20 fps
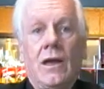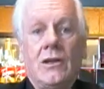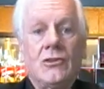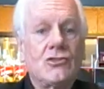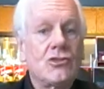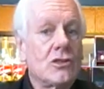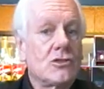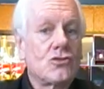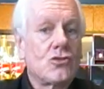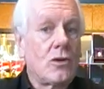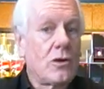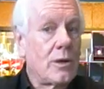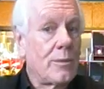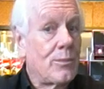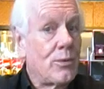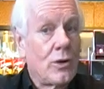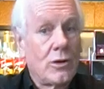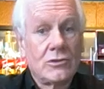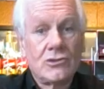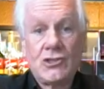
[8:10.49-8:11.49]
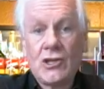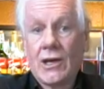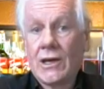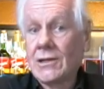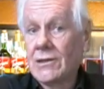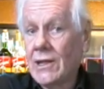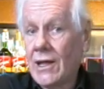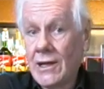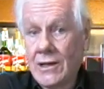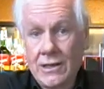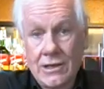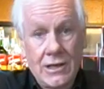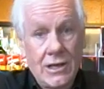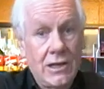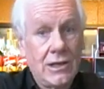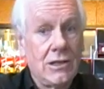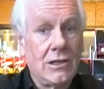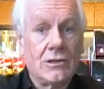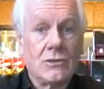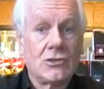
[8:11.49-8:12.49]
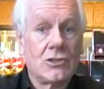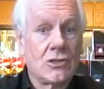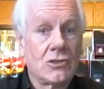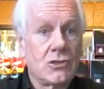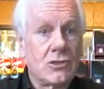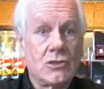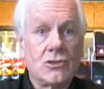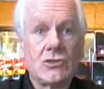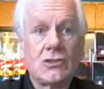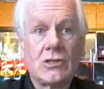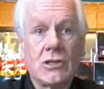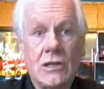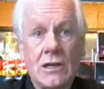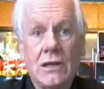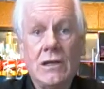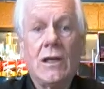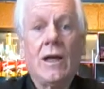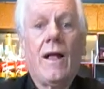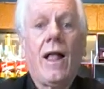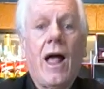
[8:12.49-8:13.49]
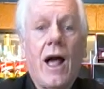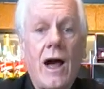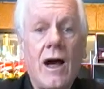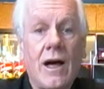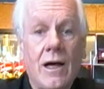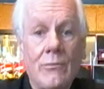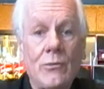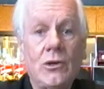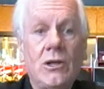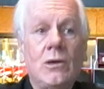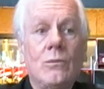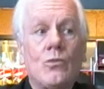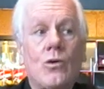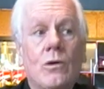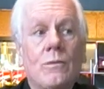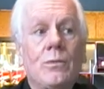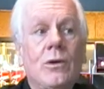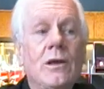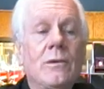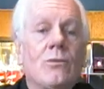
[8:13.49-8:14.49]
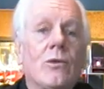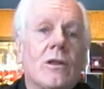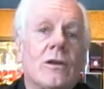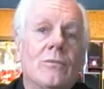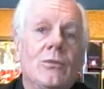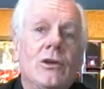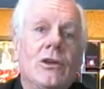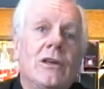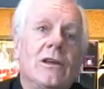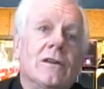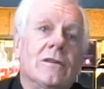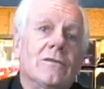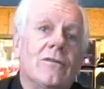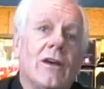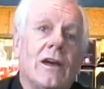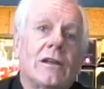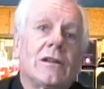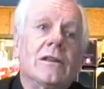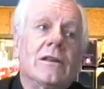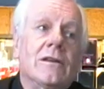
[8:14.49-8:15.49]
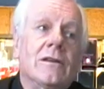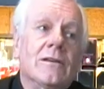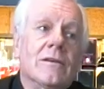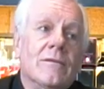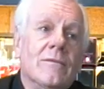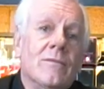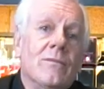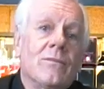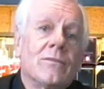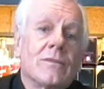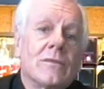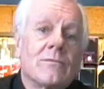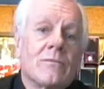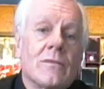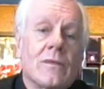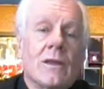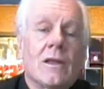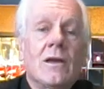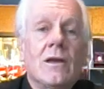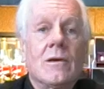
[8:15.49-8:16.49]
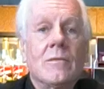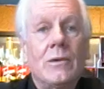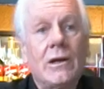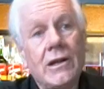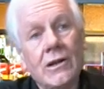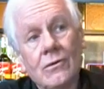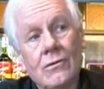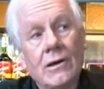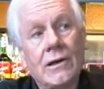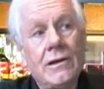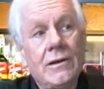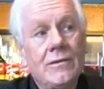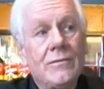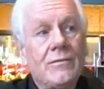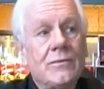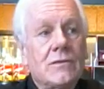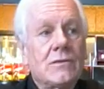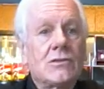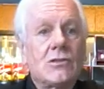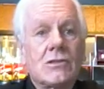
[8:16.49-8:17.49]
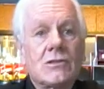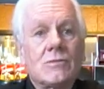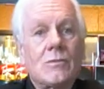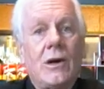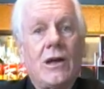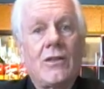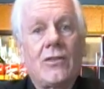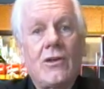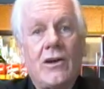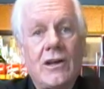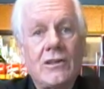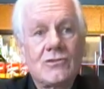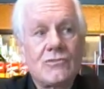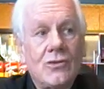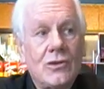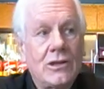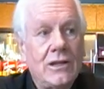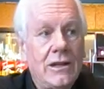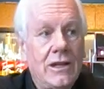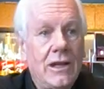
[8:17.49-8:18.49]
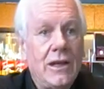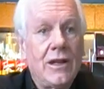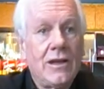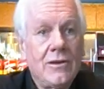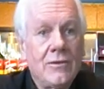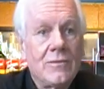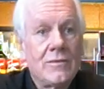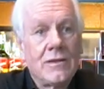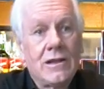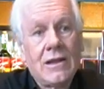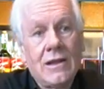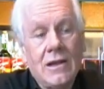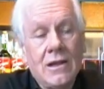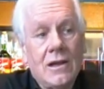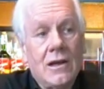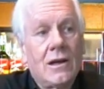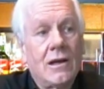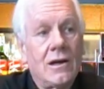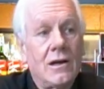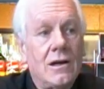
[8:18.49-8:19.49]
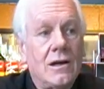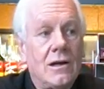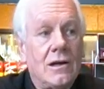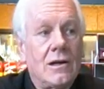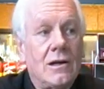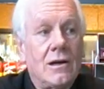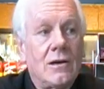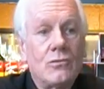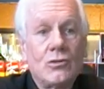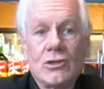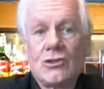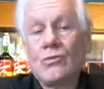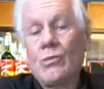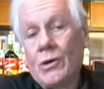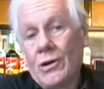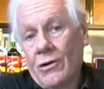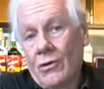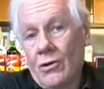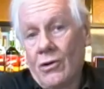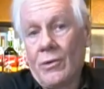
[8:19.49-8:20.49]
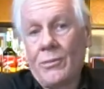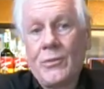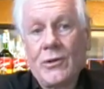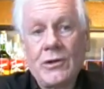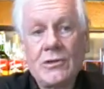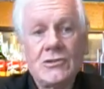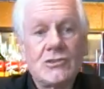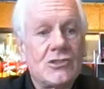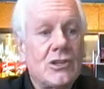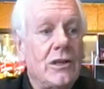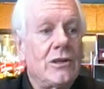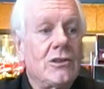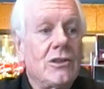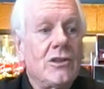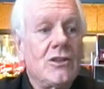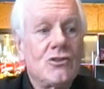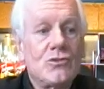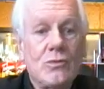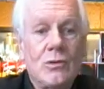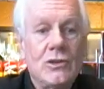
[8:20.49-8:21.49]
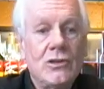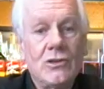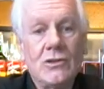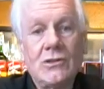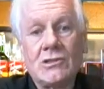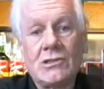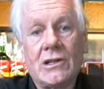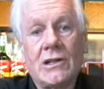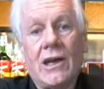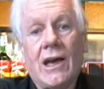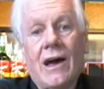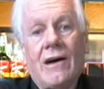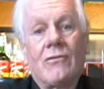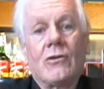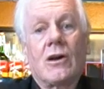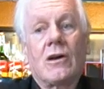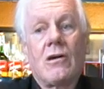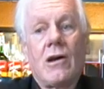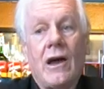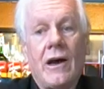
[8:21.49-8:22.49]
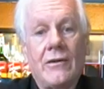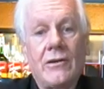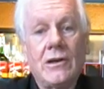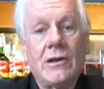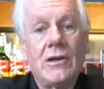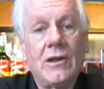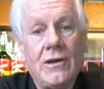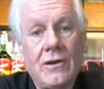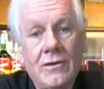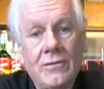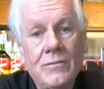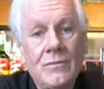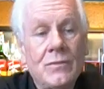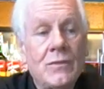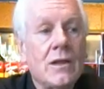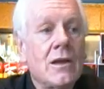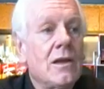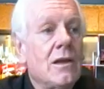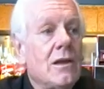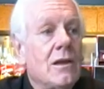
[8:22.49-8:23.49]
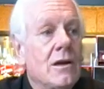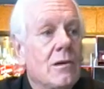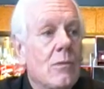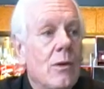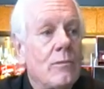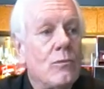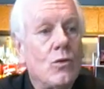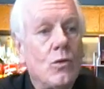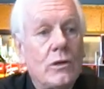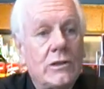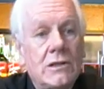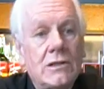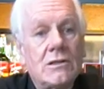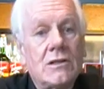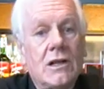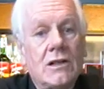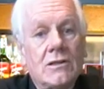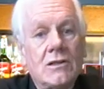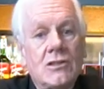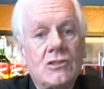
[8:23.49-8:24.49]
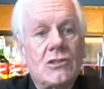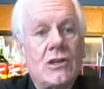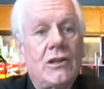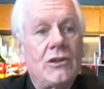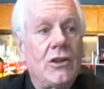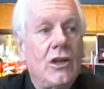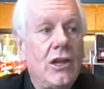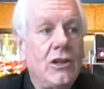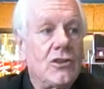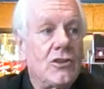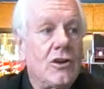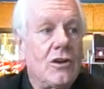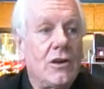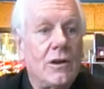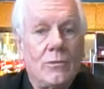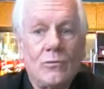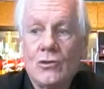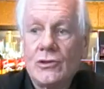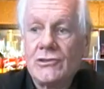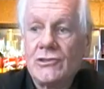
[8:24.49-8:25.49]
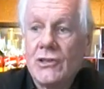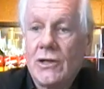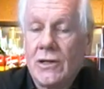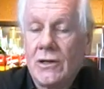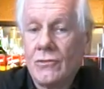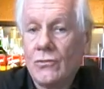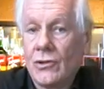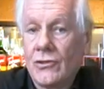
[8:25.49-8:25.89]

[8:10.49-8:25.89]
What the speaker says: And just sort of project that again, just to see how many more people are being infected. But anyway, just my thoughts for today. I wish we were open. Sundays we usually have a crowd in here. I remember one Sunday Tom was